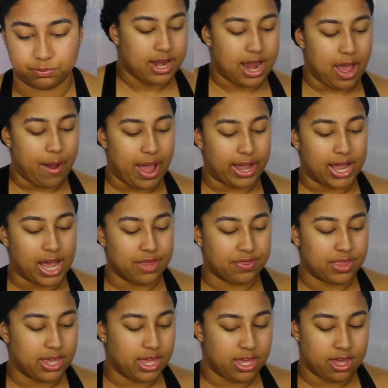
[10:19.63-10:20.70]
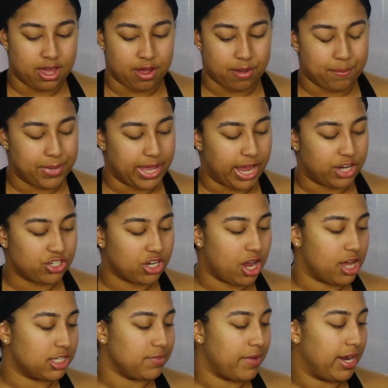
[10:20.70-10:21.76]
Now I got the BH
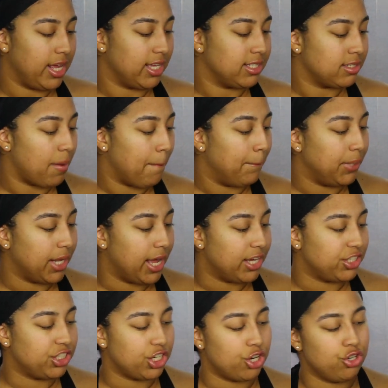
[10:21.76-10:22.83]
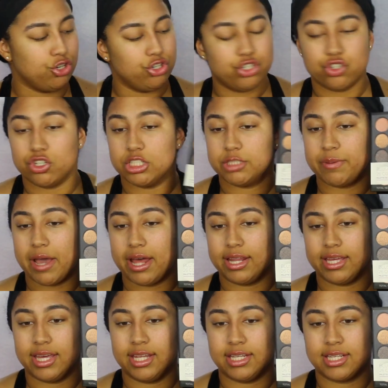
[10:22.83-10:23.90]
Cosmetics Blushed Neutrals
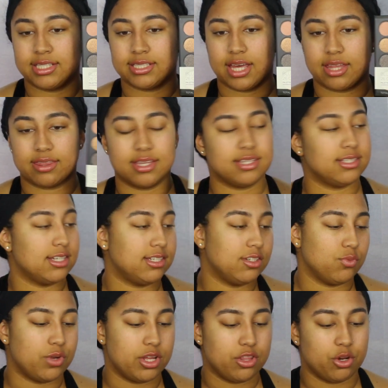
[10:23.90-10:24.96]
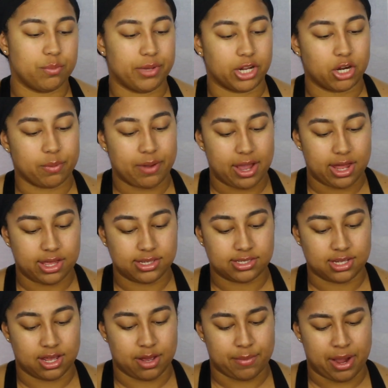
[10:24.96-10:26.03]
palette. It looks like this. This is one of their bigger
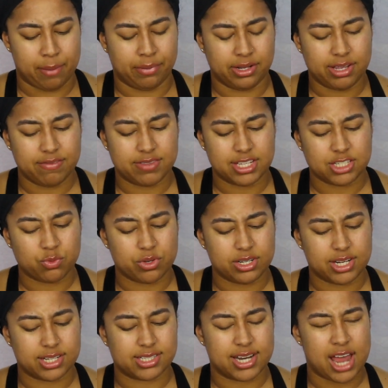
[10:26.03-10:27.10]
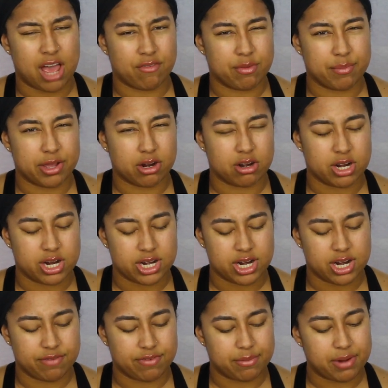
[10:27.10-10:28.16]
palettes. I believe this one doesn't have a mirror in
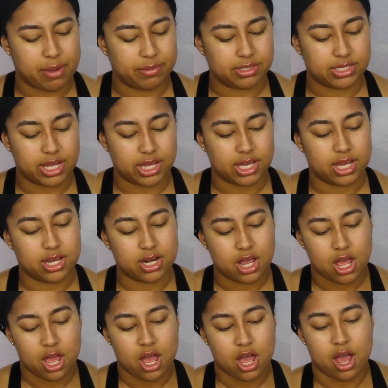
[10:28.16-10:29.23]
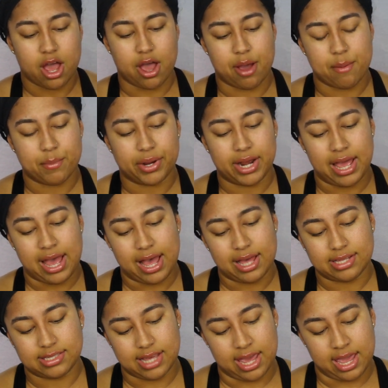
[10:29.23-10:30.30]
it if I'm not mistaken. But it
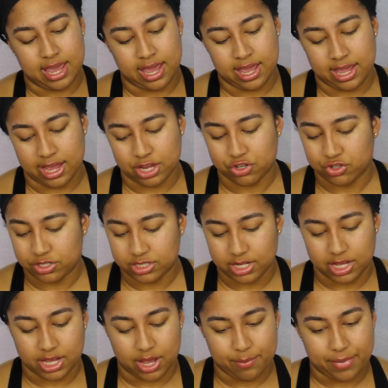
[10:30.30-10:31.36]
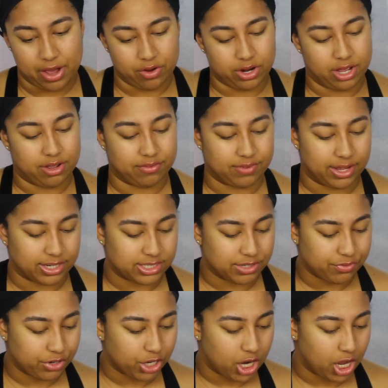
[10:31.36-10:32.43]
has a interesting amount of like
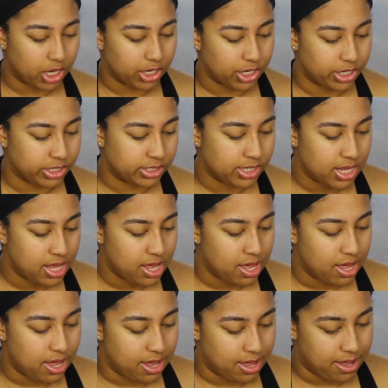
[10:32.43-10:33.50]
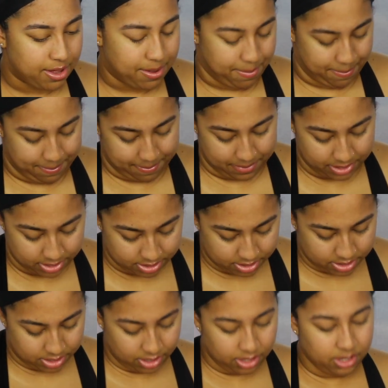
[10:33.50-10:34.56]
different colors.
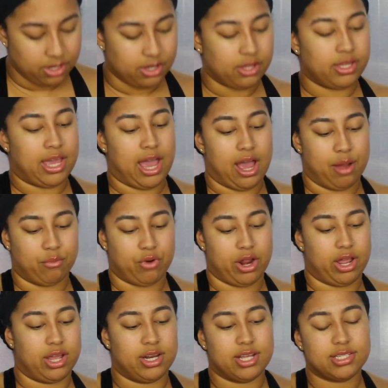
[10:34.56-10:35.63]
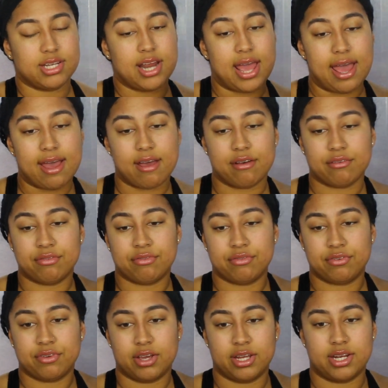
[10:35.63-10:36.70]
Yeah, I'm right. It doesn't
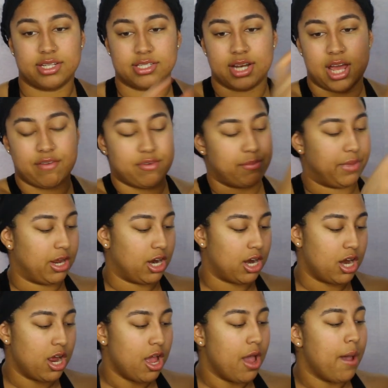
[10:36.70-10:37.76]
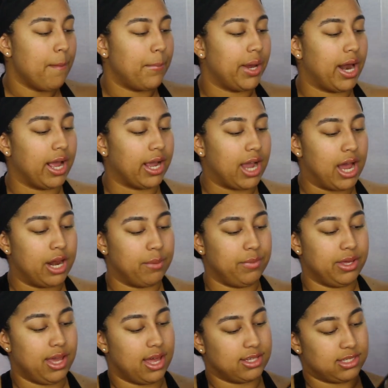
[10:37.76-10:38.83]
have a mirror, but I got it
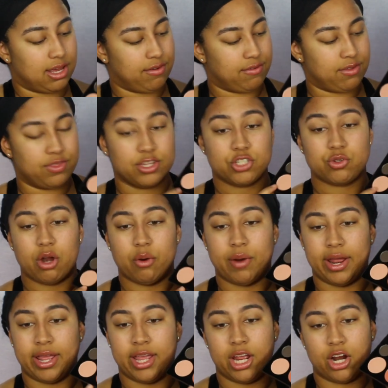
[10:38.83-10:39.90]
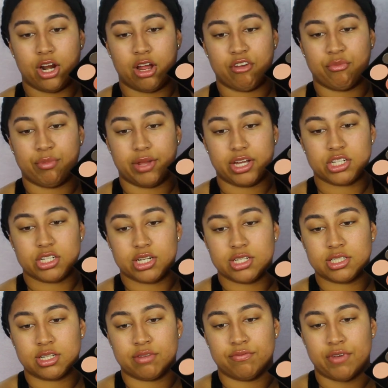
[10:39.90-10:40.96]
because of this row right here of
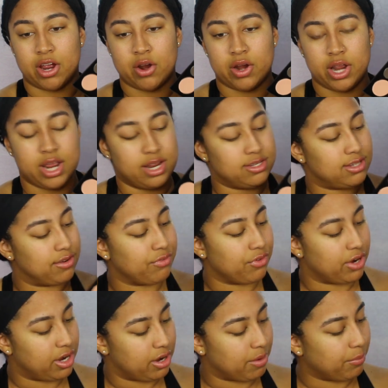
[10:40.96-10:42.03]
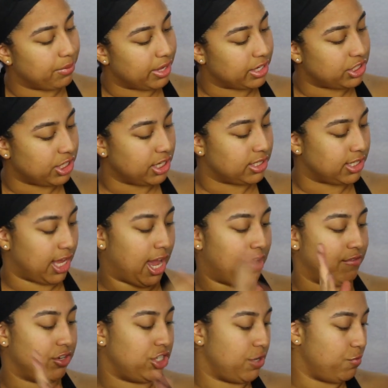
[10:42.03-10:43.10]
blushes. Very different blushes. They
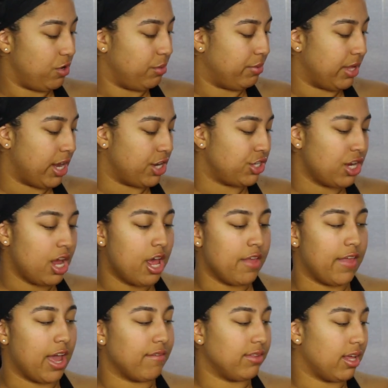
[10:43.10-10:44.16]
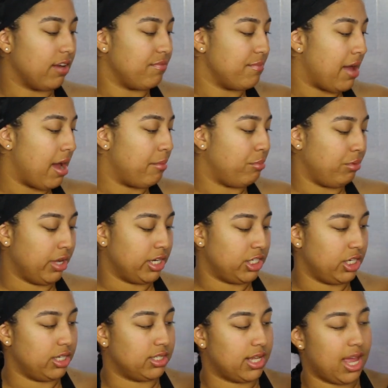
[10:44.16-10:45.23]
have a shimmery blush, they have a lot of matte
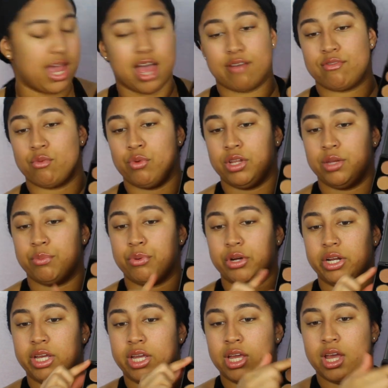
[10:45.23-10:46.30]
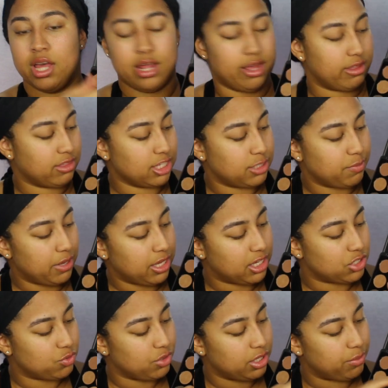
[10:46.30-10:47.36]
blushes, they have really pretty, like this pink
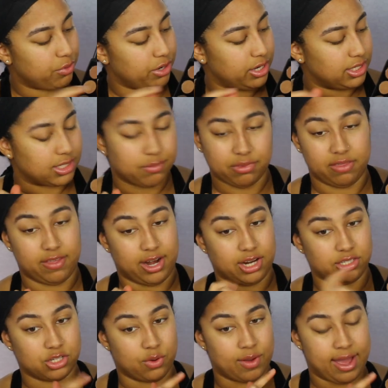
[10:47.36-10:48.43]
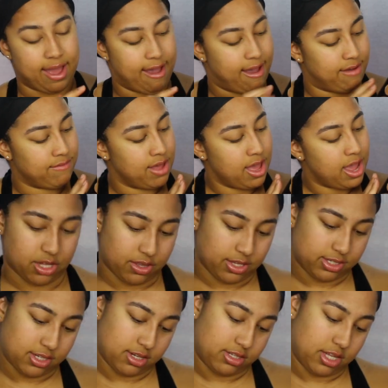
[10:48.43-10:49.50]
is really pretty, something that I don't have. So
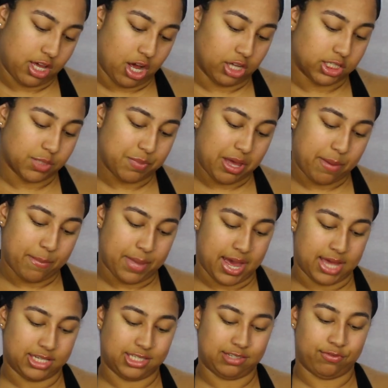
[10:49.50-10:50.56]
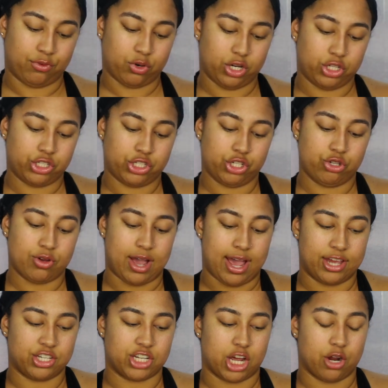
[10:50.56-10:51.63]
this is the Ultimate Mattes 42
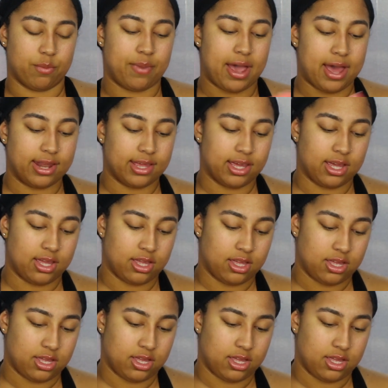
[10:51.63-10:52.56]
eyeshadow palette.